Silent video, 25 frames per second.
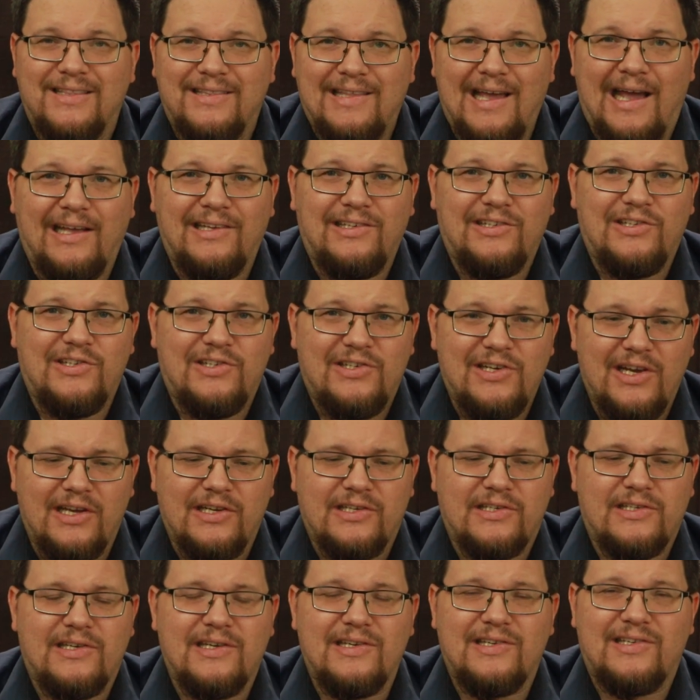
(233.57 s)
That's
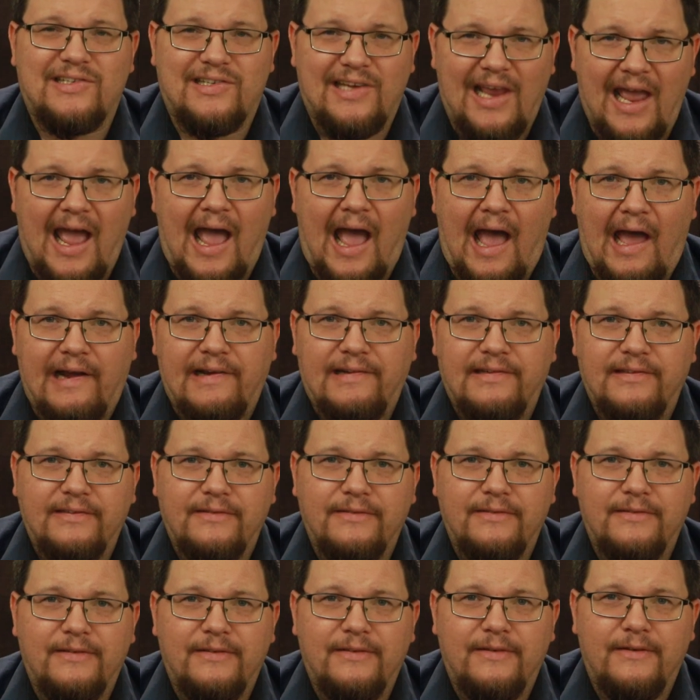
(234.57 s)
just sad.
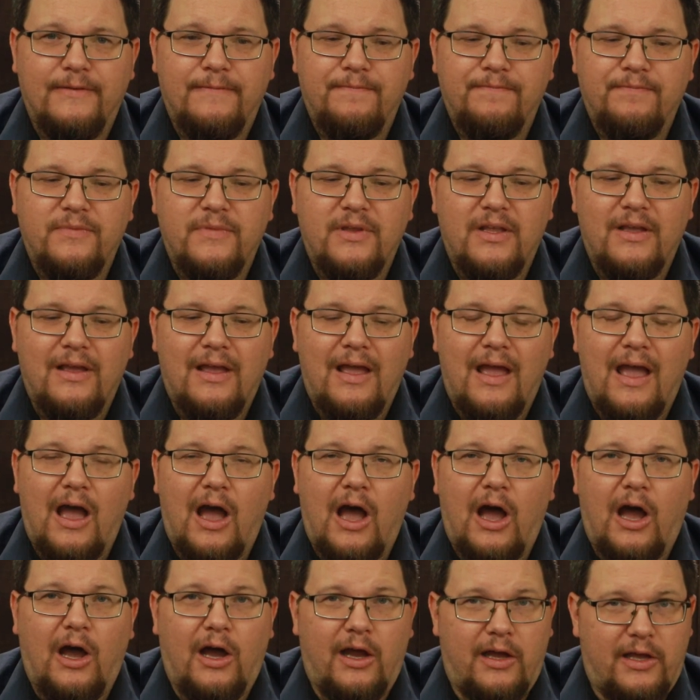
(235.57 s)

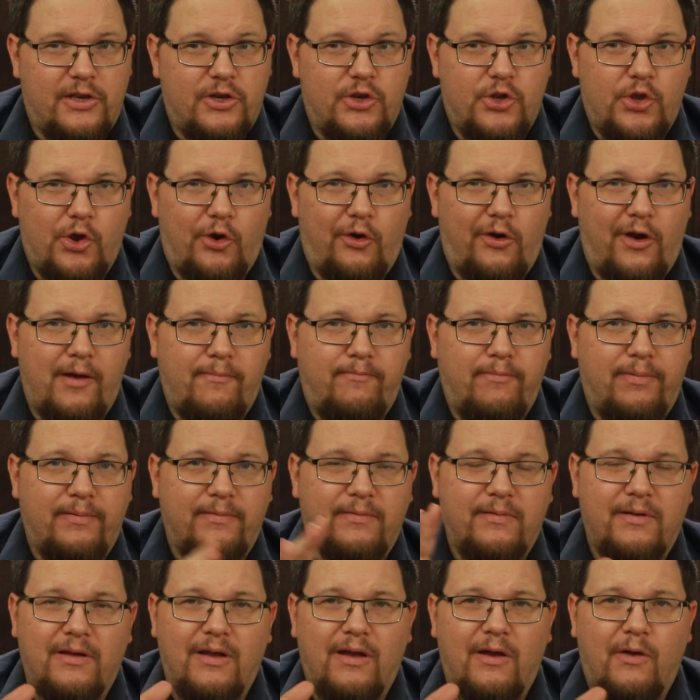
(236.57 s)
In Europe,
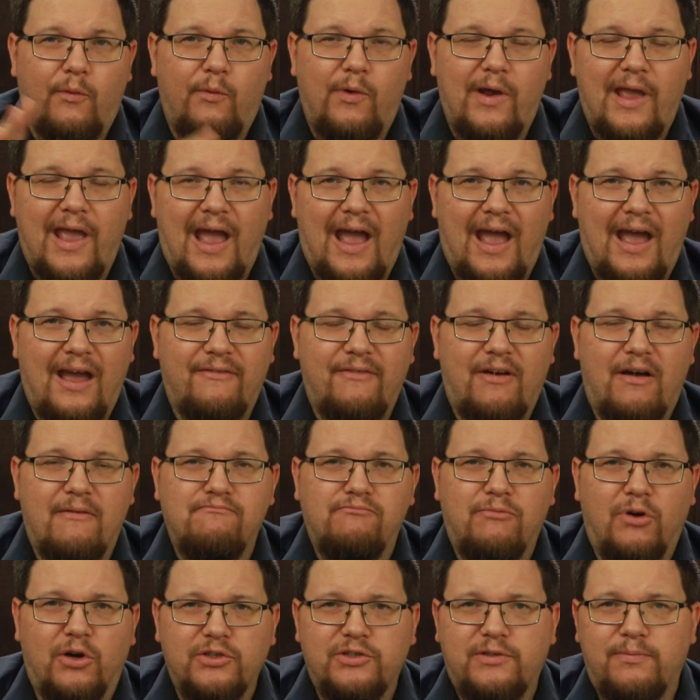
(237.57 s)
we have
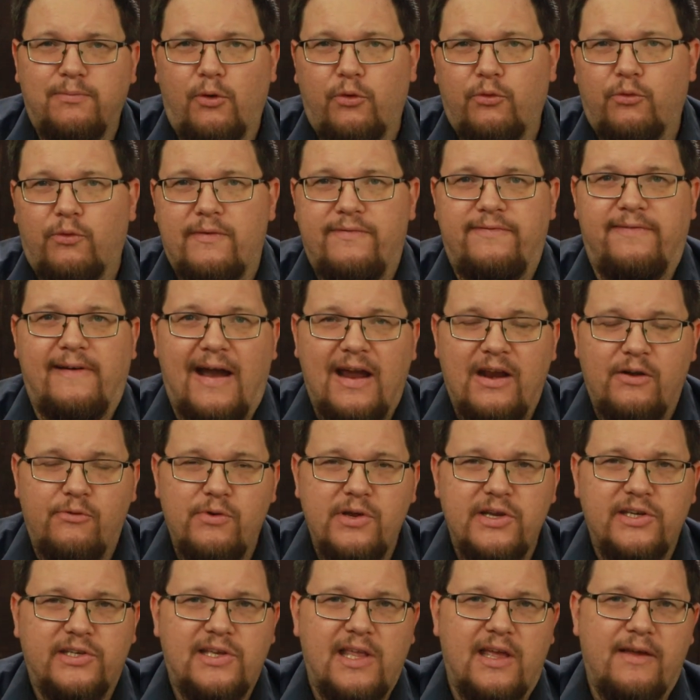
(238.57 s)
multiple
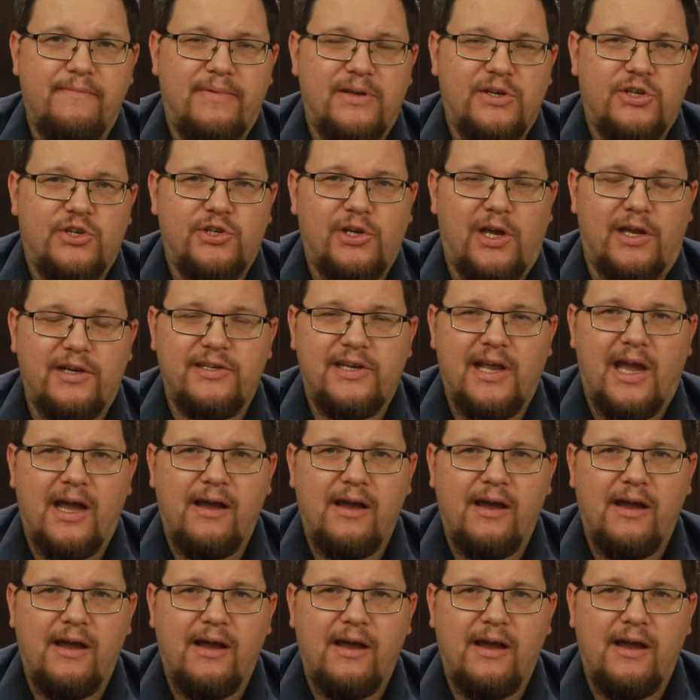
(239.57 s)
refineries that have been shut